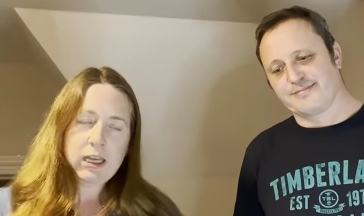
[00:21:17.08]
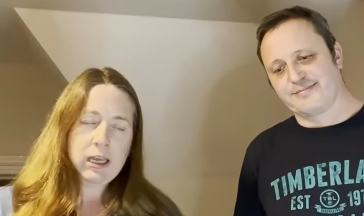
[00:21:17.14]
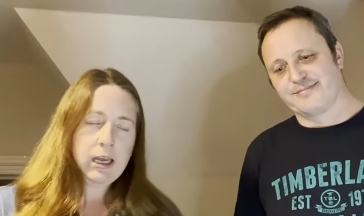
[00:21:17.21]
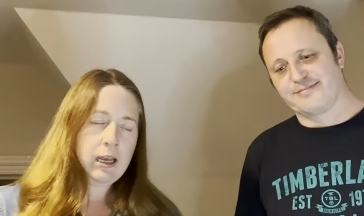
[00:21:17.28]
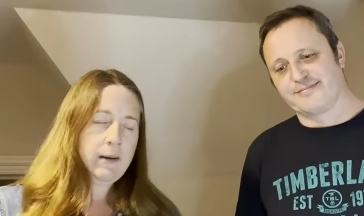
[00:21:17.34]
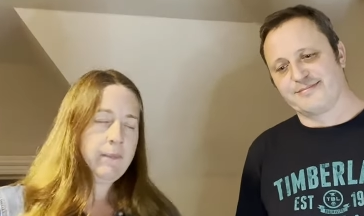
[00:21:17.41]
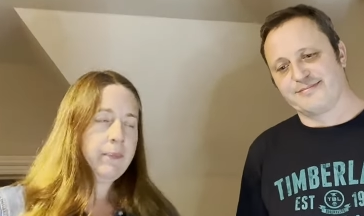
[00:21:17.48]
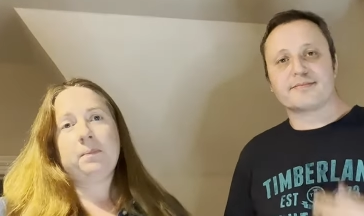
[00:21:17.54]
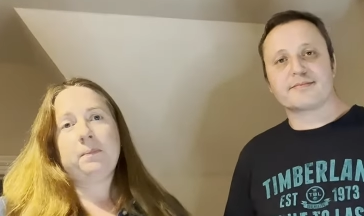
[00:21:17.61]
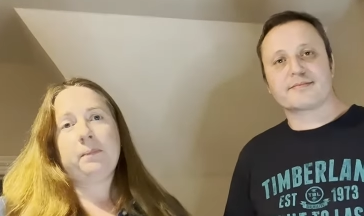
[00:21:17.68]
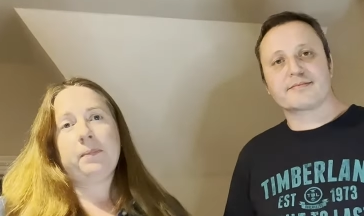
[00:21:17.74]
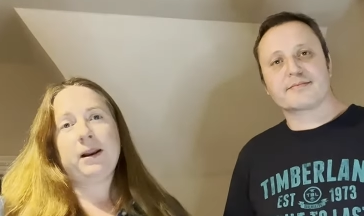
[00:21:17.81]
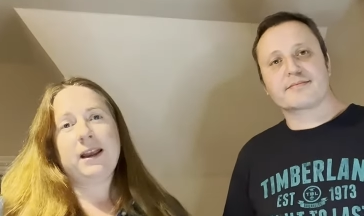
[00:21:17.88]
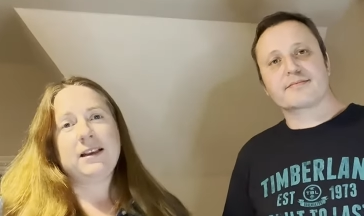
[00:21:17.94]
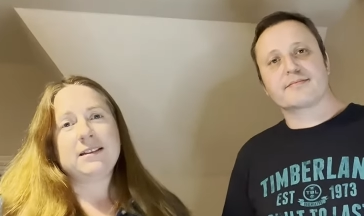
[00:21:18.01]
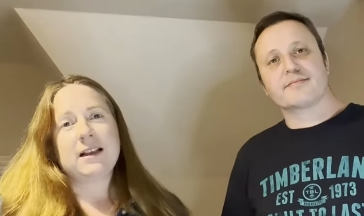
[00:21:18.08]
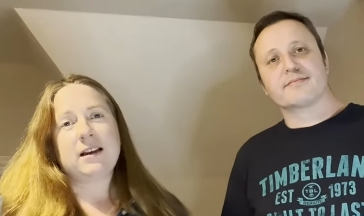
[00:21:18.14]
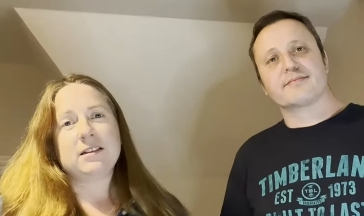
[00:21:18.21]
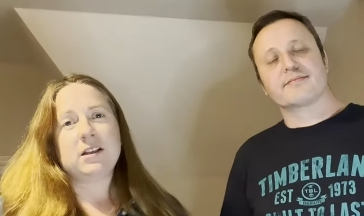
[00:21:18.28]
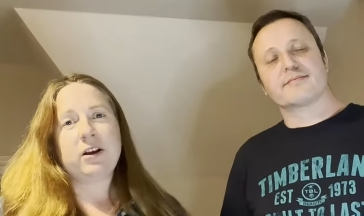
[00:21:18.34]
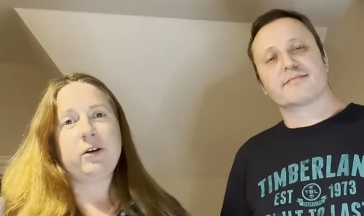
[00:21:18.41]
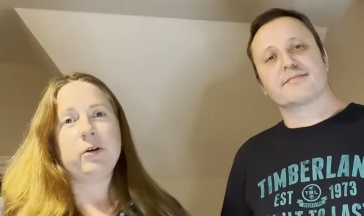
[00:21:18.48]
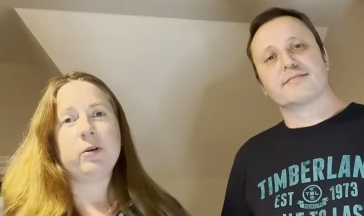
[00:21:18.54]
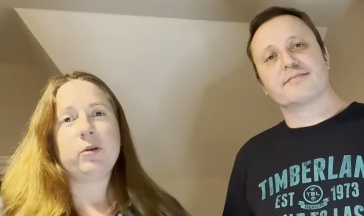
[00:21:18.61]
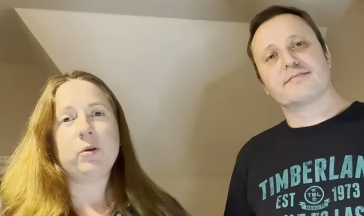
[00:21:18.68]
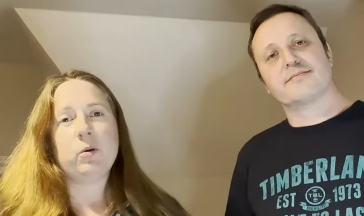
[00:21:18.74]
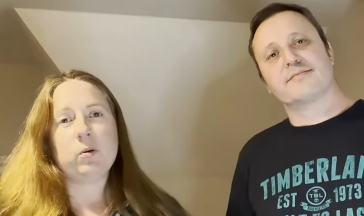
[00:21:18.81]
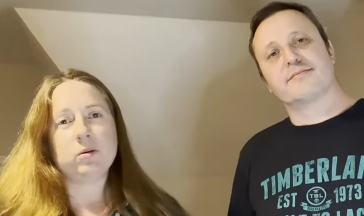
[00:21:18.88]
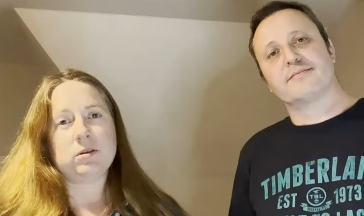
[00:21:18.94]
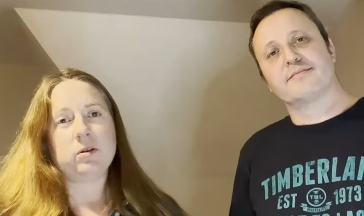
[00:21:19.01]
Speaker 1: it yet. Please let us know your
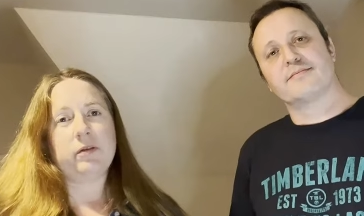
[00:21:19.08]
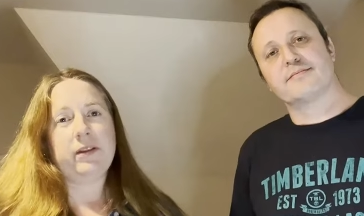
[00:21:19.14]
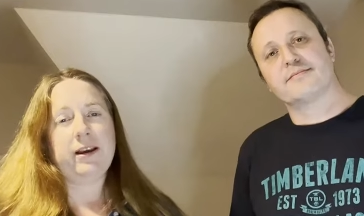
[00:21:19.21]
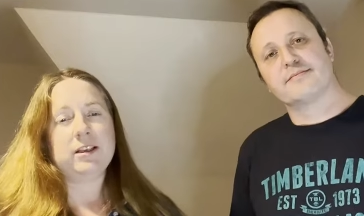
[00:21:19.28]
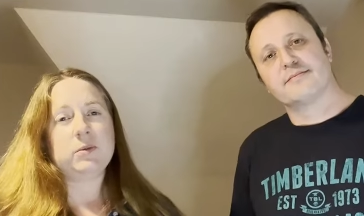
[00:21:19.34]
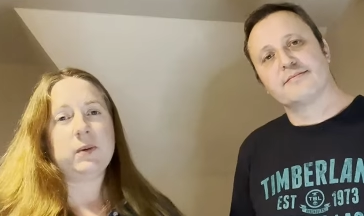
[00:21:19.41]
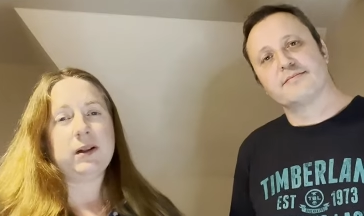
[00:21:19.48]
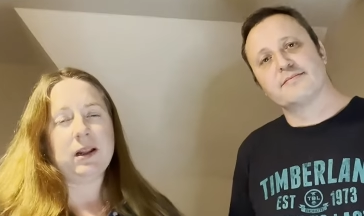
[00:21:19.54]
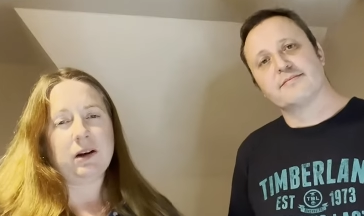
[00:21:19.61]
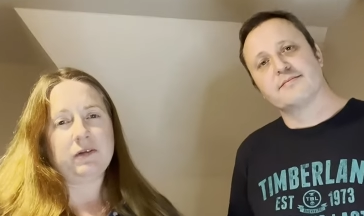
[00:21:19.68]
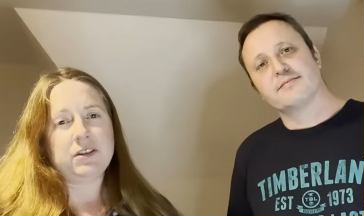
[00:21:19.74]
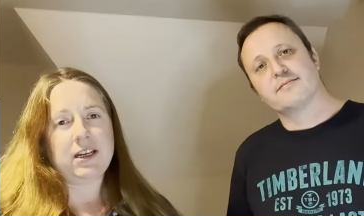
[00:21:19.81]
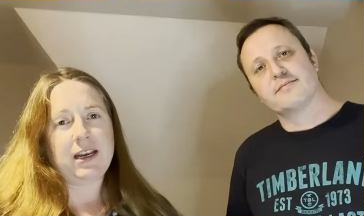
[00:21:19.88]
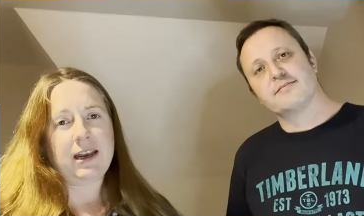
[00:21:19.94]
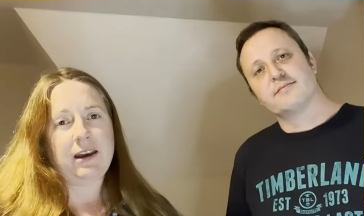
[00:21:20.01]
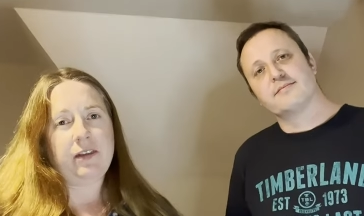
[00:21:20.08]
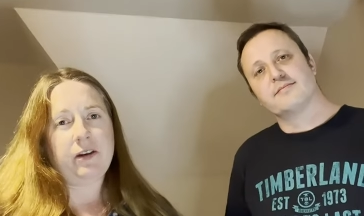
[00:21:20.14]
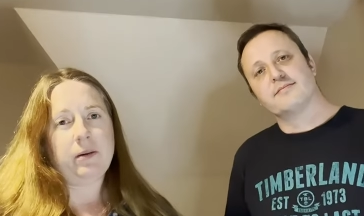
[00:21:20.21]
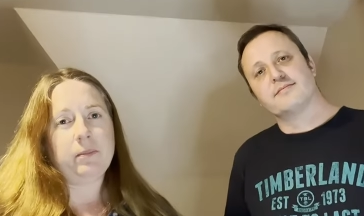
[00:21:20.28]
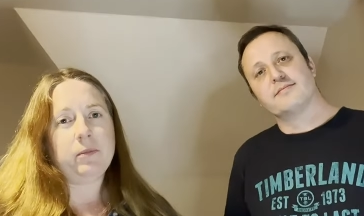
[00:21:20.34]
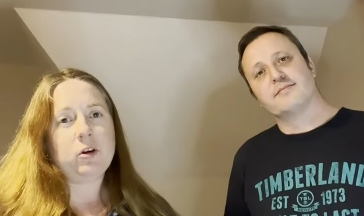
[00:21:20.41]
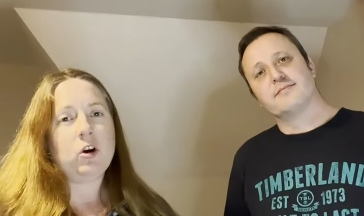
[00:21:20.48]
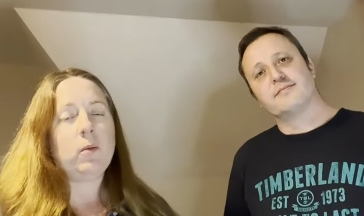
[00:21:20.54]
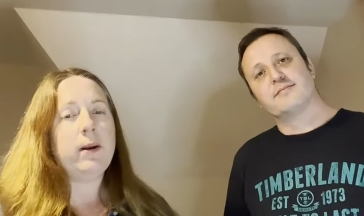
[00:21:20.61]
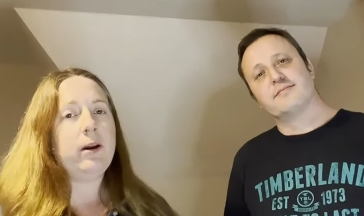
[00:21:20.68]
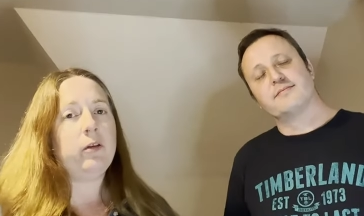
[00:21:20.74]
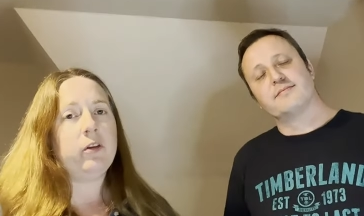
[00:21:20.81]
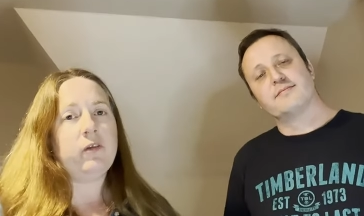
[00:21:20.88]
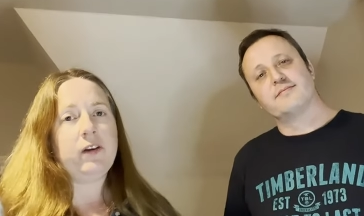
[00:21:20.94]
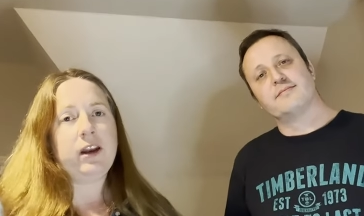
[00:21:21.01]
thoughts on this. We'd love to hear them. Comment on the
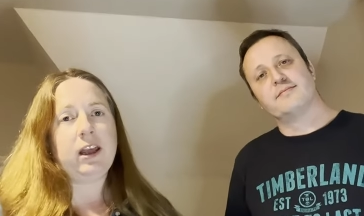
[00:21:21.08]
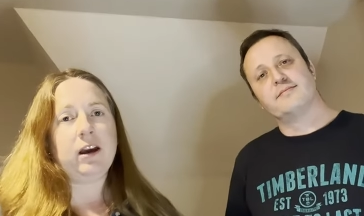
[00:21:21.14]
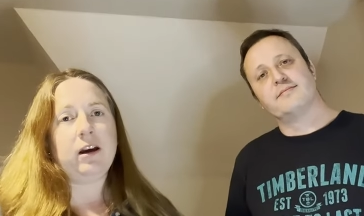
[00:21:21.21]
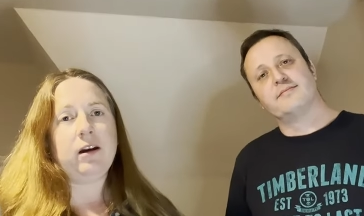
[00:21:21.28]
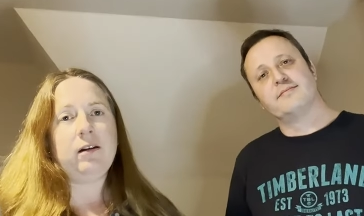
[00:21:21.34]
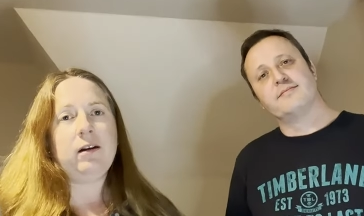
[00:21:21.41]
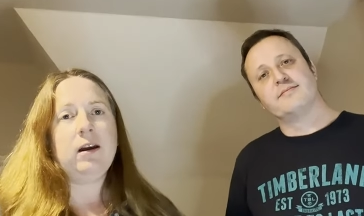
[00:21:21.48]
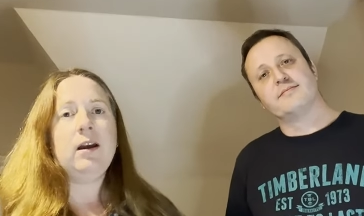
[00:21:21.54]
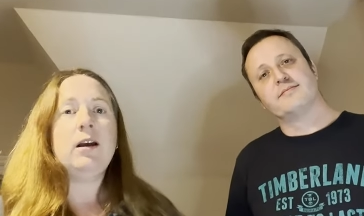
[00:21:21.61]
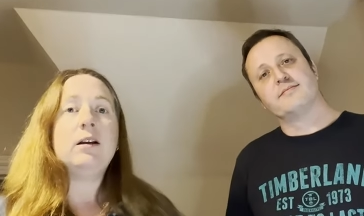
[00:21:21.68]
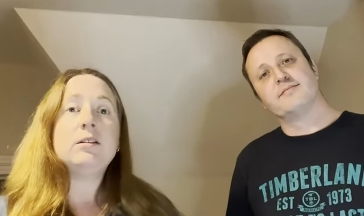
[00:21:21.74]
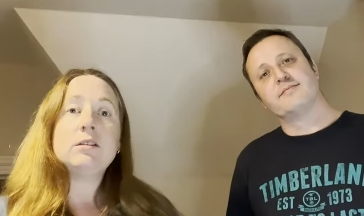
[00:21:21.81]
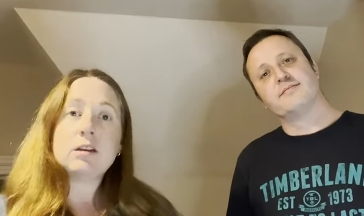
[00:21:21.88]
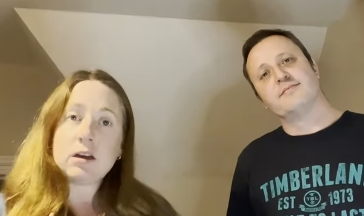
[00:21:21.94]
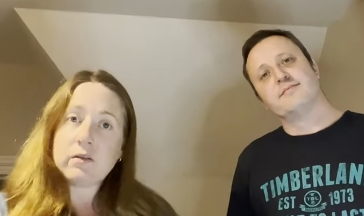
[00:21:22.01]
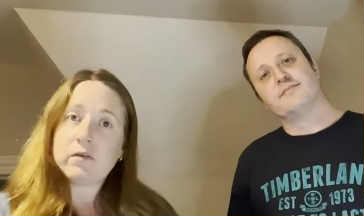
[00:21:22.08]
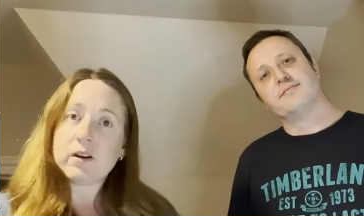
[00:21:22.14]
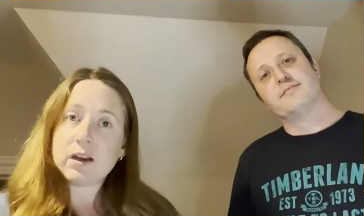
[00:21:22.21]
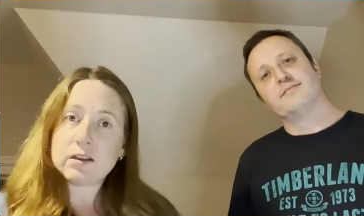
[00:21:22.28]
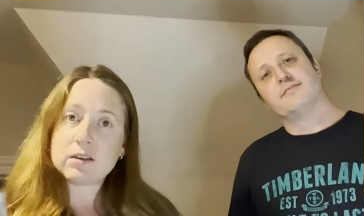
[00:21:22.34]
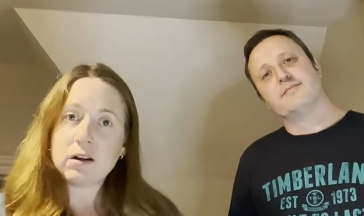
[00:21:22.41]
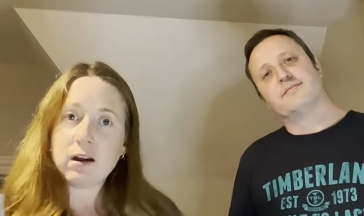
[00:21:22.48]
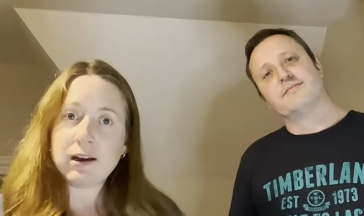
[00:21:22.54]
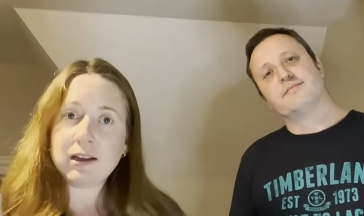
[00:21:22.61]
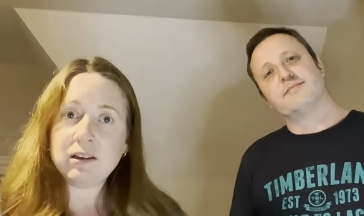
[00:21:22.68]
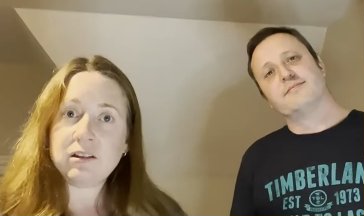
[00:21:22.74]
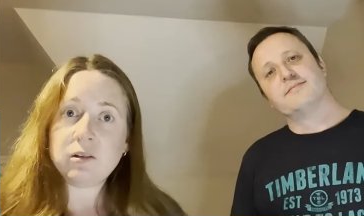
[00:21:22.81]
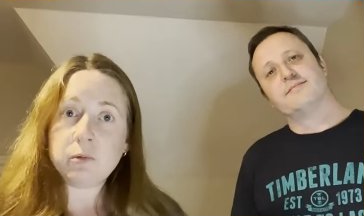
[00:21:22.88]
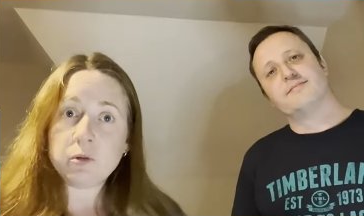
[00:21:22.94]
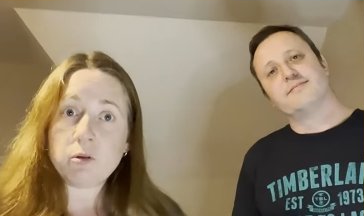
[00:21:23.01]
video. And don't forget to like and
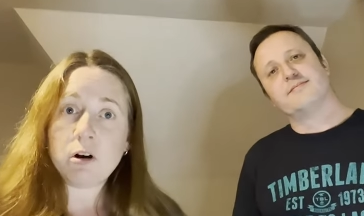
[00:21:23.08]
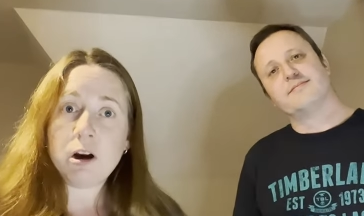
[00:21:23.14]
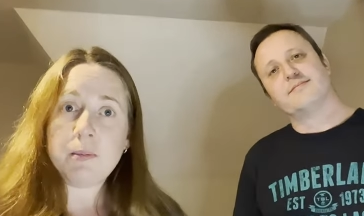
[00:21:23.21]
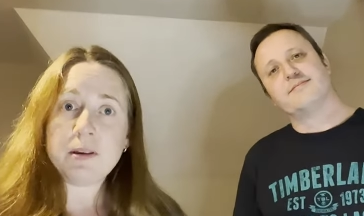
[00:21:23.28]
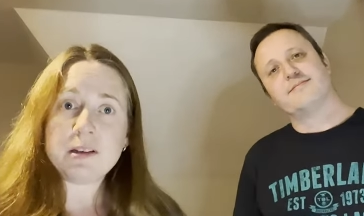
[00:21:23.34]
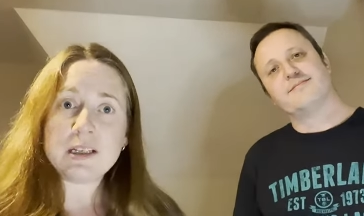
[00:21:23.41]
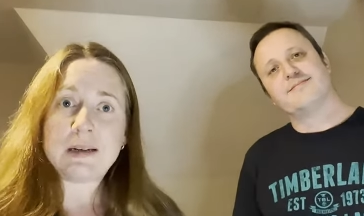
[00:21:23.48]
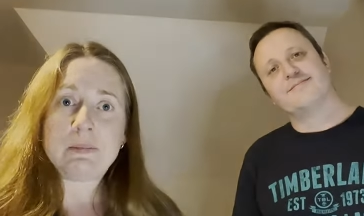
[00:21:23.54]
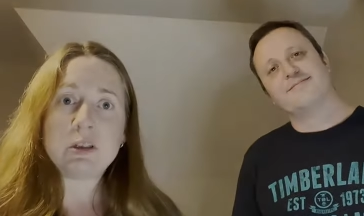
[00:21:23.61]
subscribe at the same